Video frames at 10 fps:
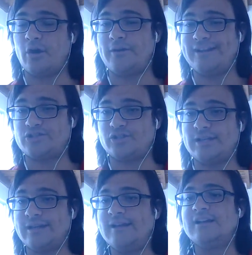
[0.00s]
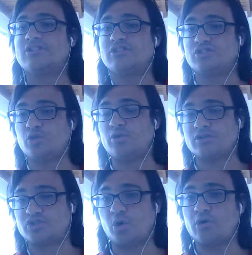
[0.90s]
initially to
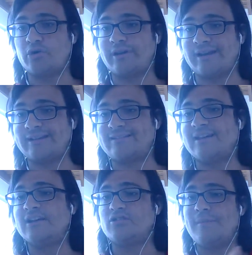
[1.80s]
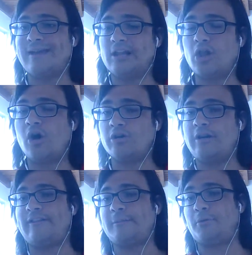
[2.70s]
shortening it, to make it longer,
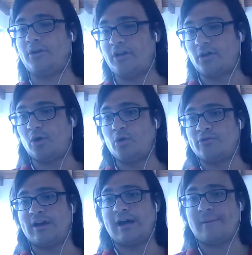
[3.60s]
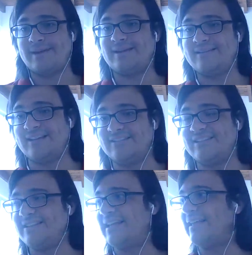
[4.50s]
and then to put it on hold.
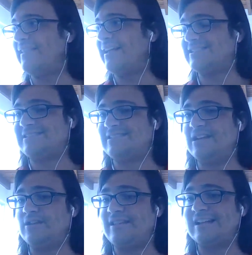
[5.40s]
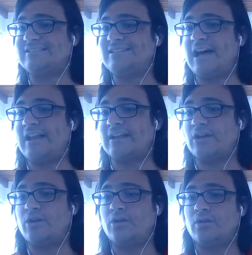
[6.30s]
That's not a
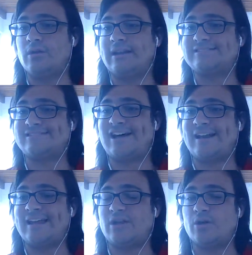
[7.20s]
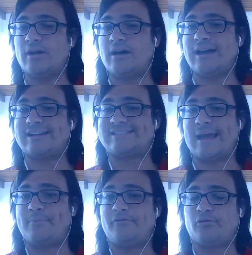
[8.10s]
good
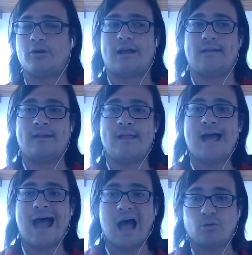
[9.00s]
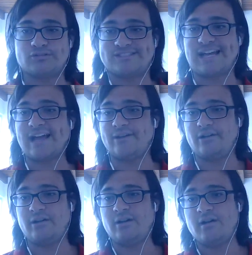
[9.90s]
example for an
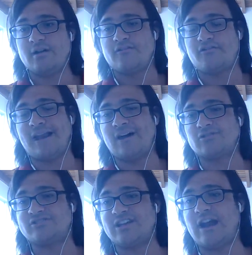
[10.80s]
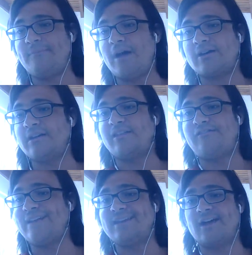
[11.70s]
outsider. For an outsider, I'm not going to
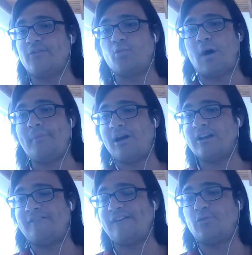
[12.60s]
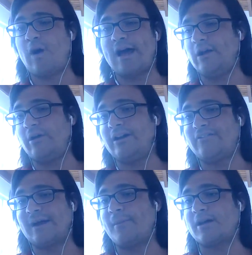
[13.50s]
defend I'm not going to defend WADA or
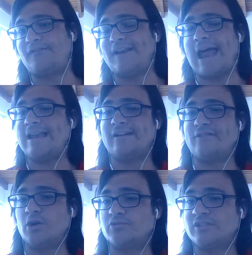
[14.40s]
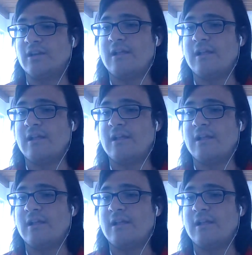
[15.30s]
anything. I'm not going to defend any of those.